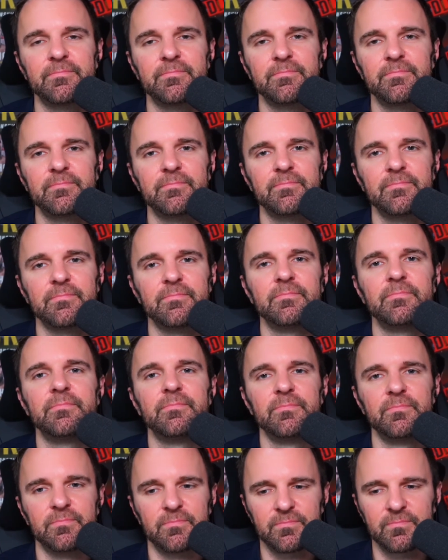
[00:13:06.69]

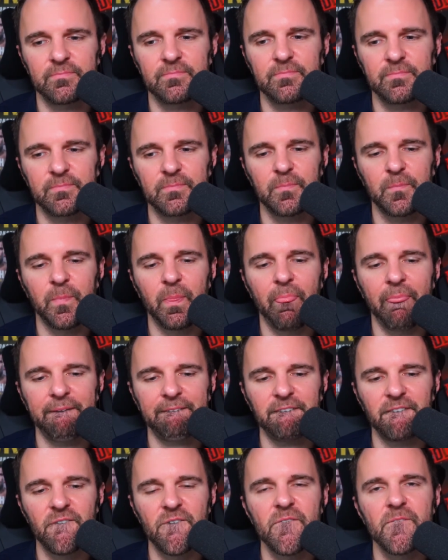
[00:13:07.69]

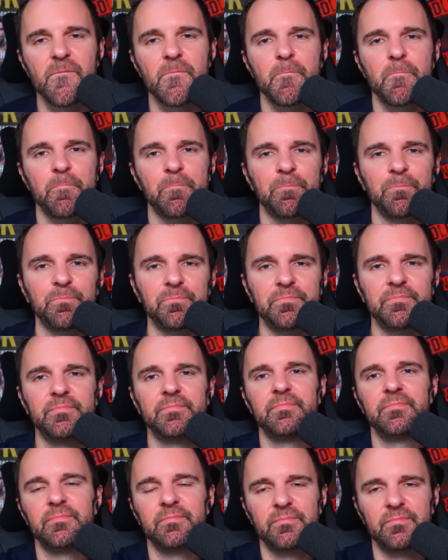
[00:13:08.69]

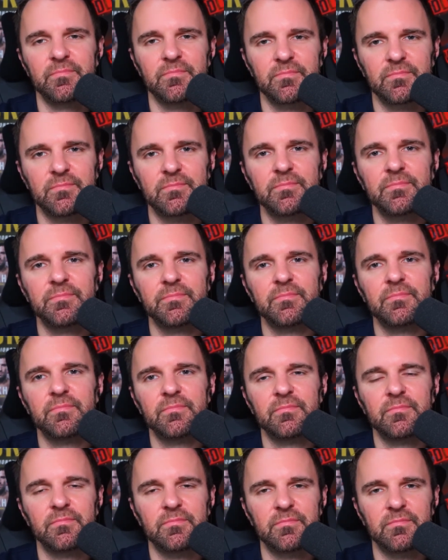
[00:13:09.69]

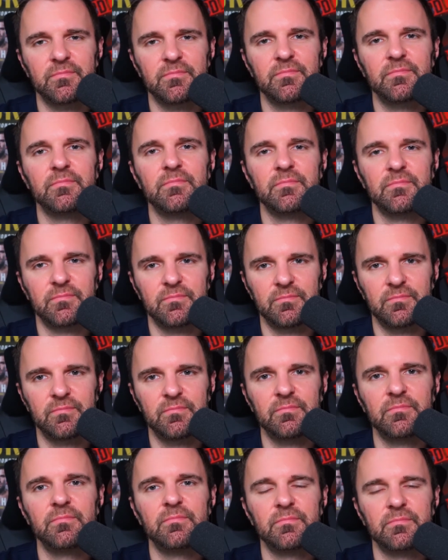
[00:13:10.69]

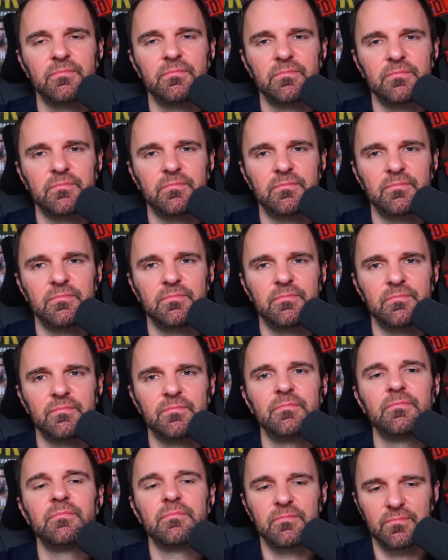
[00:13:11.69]

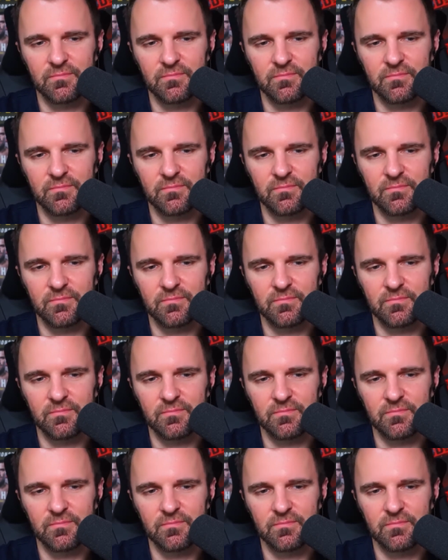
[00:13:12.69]
(not speaking)